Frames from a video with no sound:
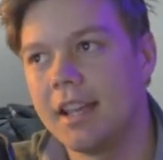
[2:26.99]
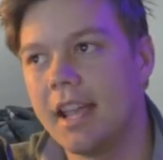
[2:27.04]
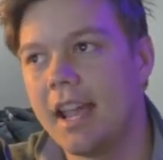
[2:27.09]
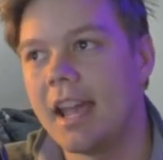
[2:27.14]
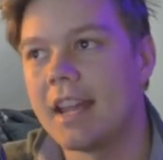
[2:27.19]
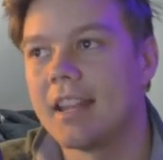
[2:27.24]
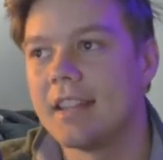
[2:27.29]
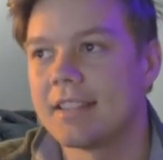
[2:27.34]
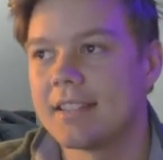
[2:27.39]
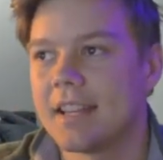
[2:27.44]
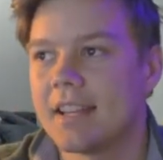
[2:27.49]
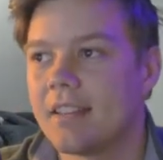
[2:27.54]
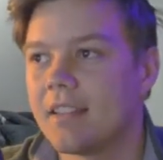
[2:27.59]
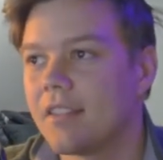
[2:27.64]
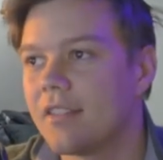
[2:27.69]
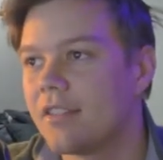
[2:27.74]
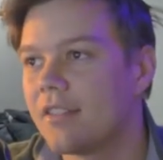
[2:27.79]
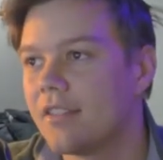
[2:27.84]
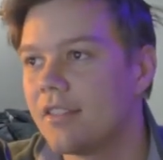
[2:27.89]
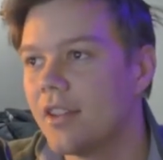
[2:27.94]
and it's a
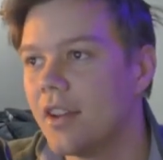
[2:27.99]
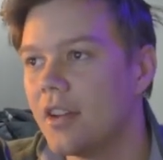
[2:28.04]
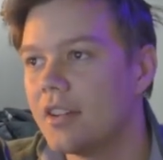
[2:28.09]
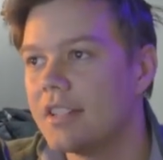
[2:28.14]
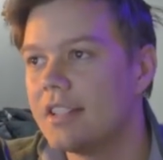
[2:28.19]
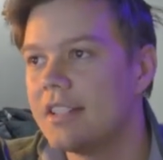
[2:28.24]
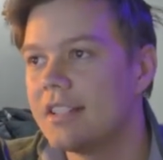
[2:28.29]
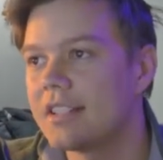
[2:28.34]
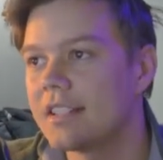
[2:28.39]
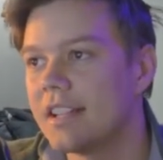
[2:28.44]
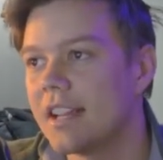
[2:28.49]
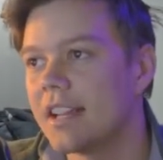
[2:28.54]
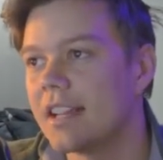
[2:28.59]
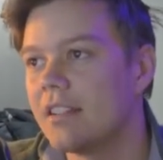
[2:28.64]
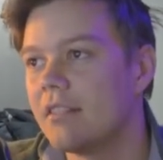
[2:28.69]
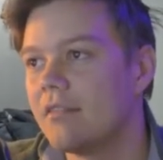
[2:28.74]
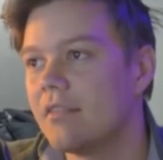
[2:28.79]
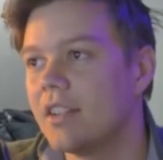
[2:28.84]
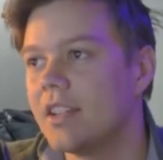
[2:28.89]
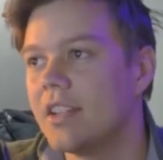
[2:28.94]

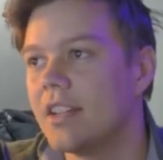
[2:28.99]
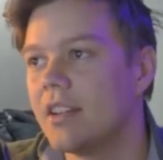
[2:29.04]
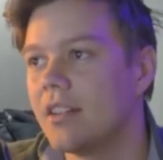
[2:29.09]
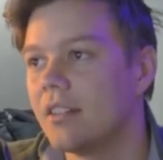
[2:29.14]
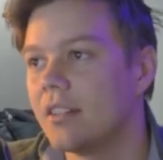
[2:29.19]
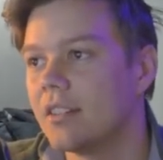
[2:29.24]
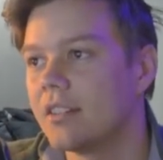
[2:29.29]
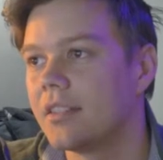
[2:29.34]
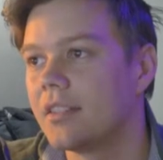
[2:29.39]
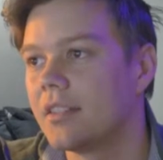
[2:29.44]
30-second video.